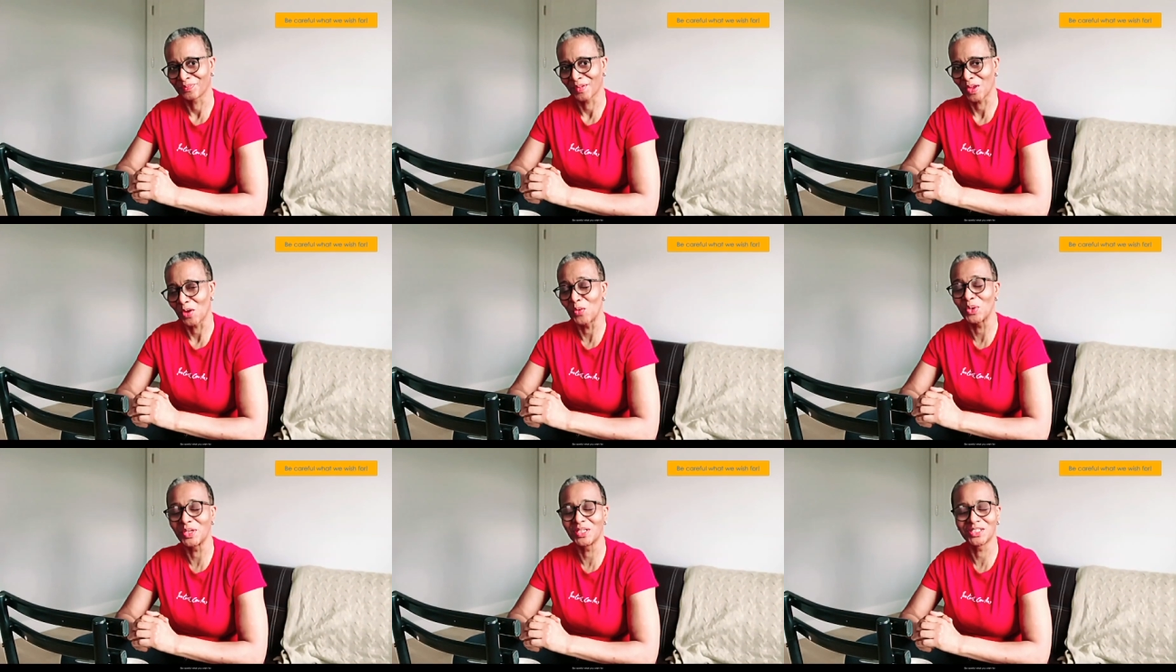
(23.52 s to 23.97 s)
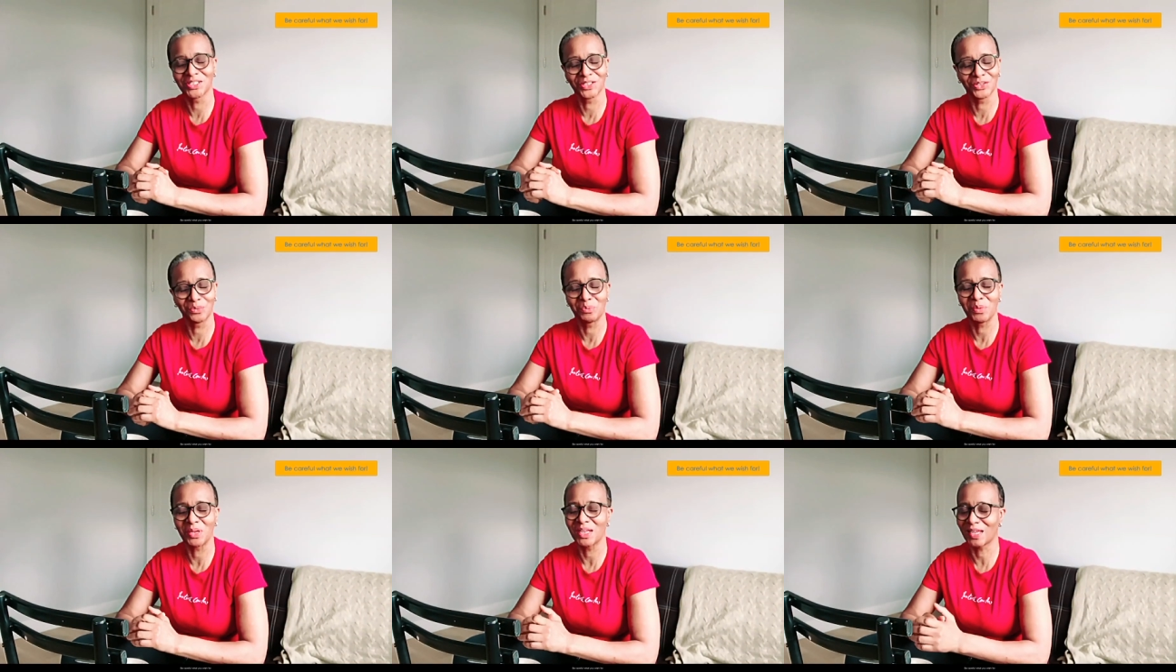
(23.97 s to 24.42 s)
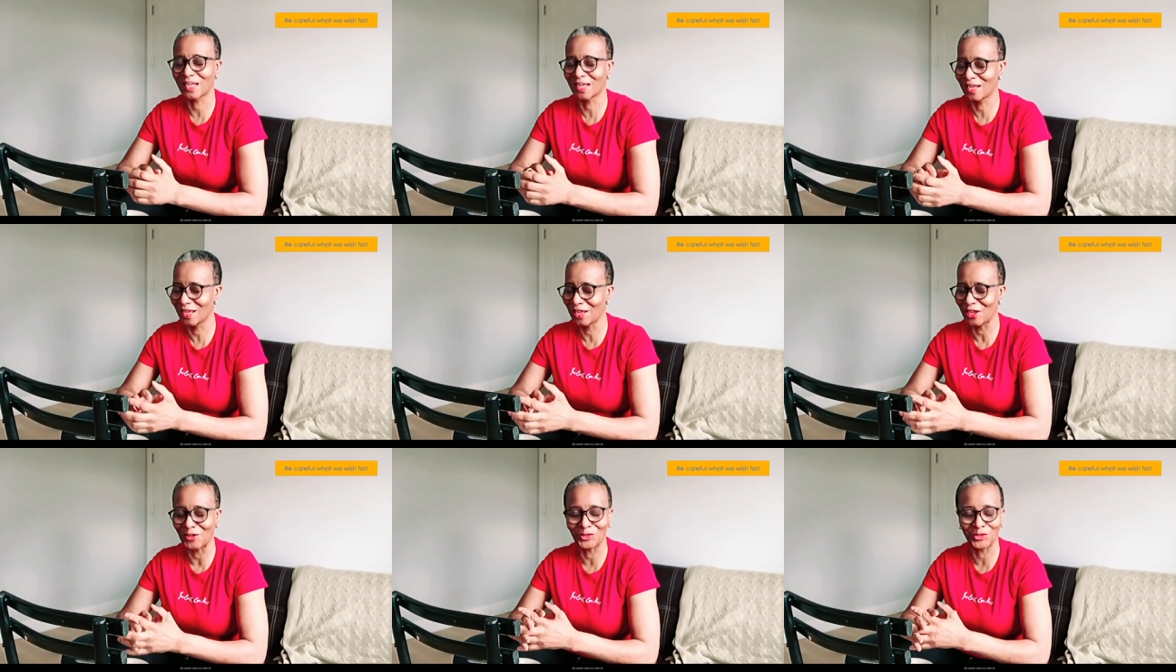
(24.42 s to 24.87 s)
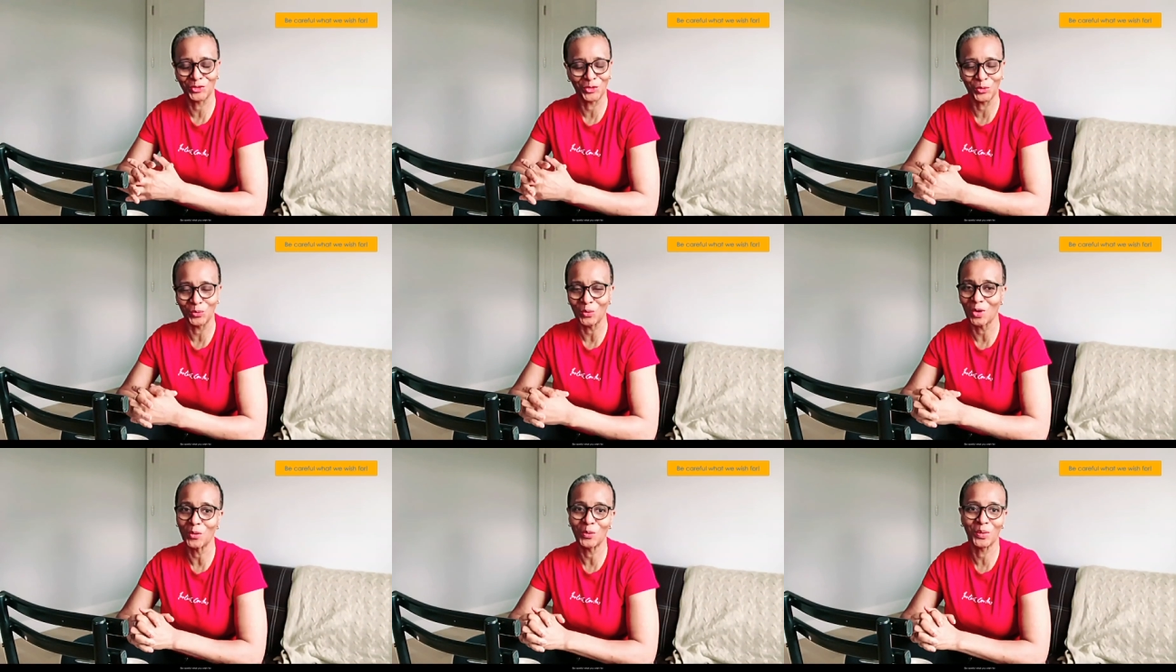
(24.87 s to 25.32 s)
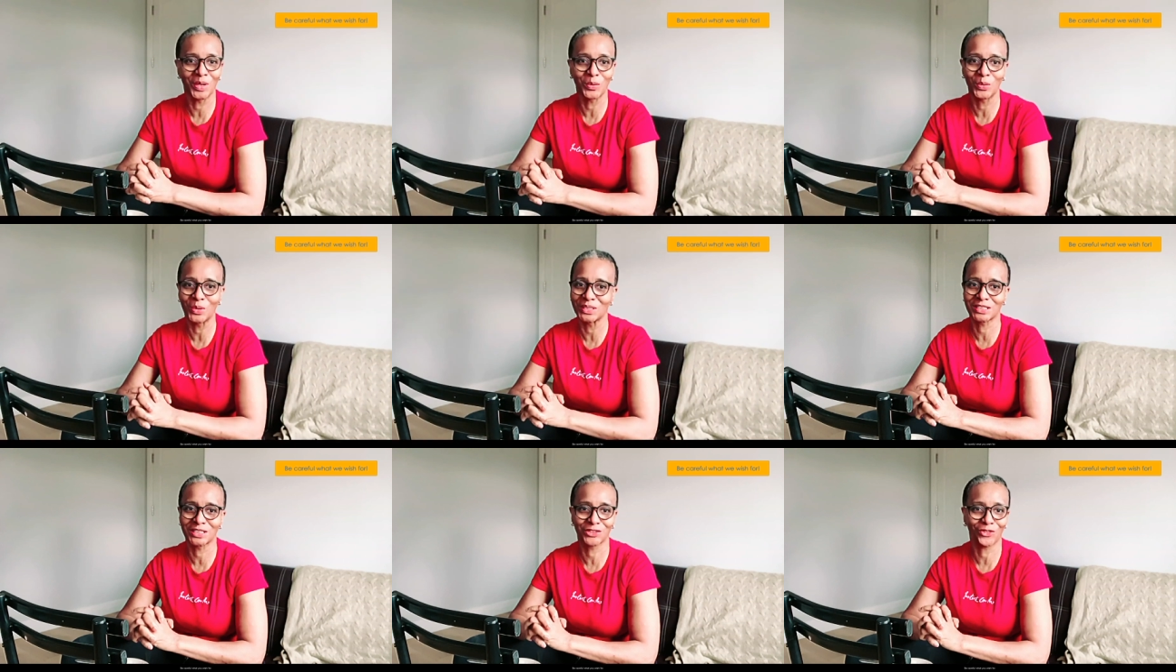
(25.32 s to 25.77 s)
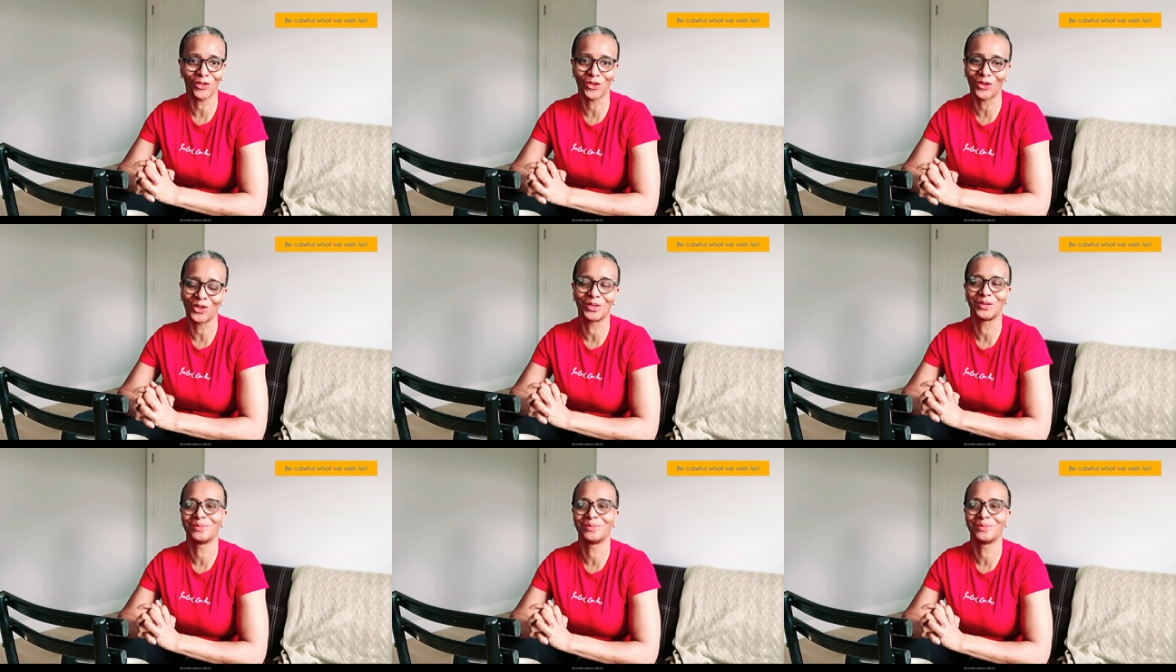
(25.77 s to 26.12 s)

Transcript: we should be careful what we wish for.